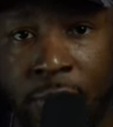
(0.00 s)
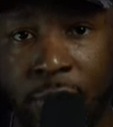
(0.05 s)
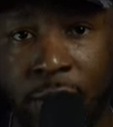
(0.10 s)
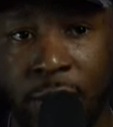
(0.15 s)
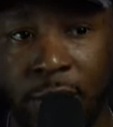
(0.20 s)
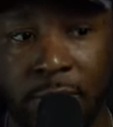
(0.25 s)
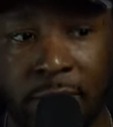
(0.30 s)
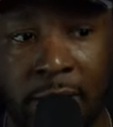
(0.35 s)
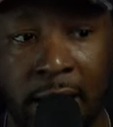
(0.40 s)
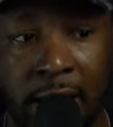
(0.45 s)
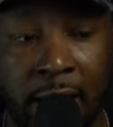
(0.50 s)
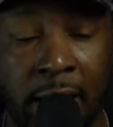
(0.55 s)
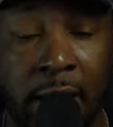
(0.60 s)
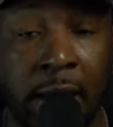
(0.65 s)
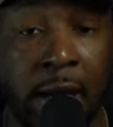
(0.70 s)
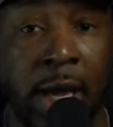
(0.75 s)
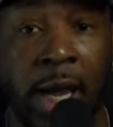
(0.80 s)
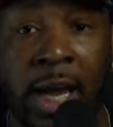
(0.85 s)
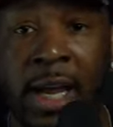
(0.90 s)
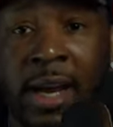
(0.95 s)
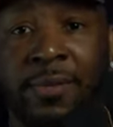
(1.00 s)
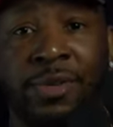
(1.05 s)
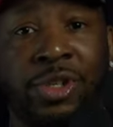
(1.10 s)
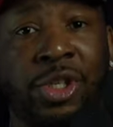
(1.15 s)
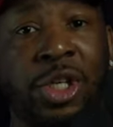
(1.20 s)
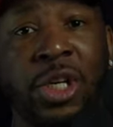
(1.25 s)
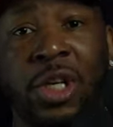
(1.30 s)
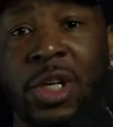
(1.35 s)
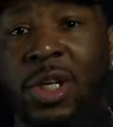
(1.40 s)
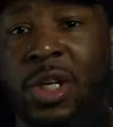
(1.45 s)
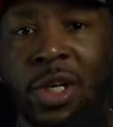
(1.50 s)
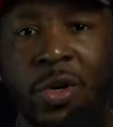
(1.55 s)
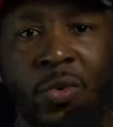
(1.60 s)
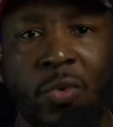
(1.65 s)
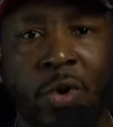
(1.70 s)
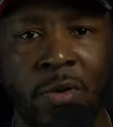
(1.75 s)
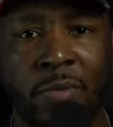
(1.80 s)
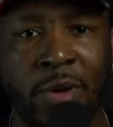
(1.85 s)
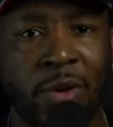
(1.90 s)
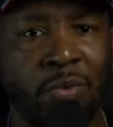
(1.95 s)
You see what I'm saying? And if she a
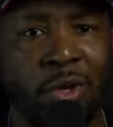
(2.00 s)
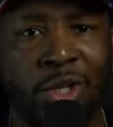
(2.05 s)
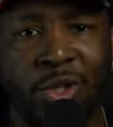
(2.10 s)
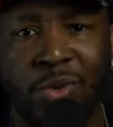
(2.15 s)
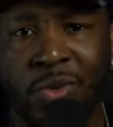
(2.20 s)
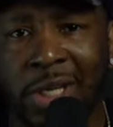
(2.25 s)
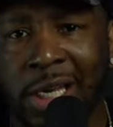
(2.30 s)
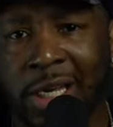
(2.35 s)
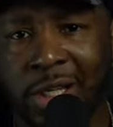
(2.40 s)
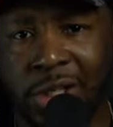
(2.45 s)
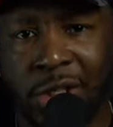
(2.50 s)
good woman, what you